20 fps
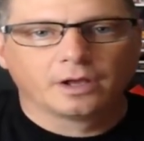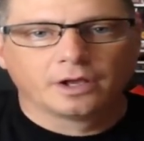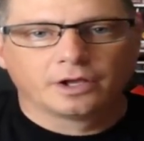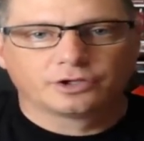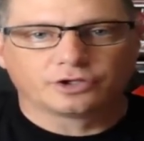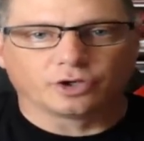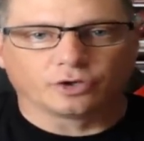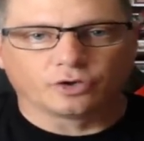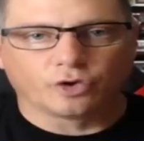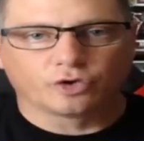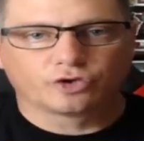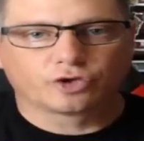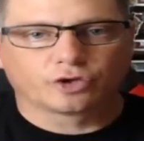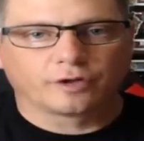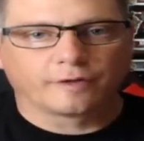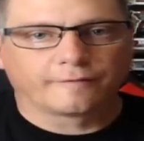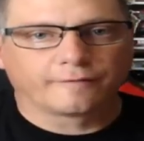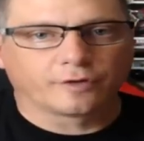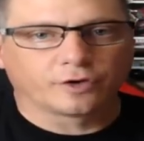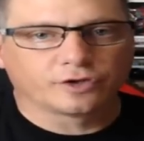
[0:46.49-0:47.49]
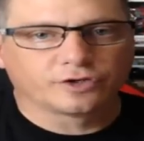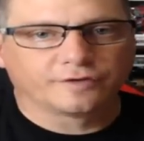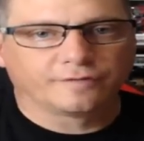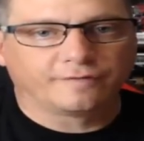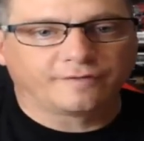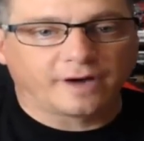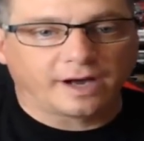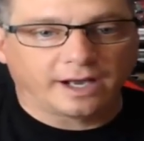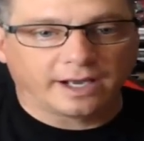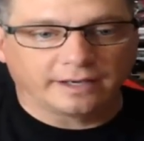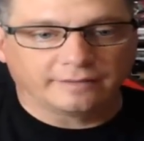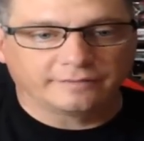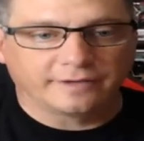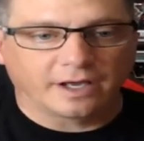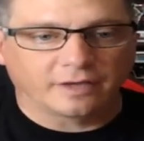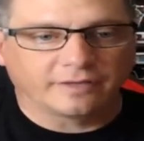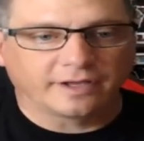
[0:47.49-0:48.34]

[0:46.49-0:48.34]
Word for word: So those are the first five. Now,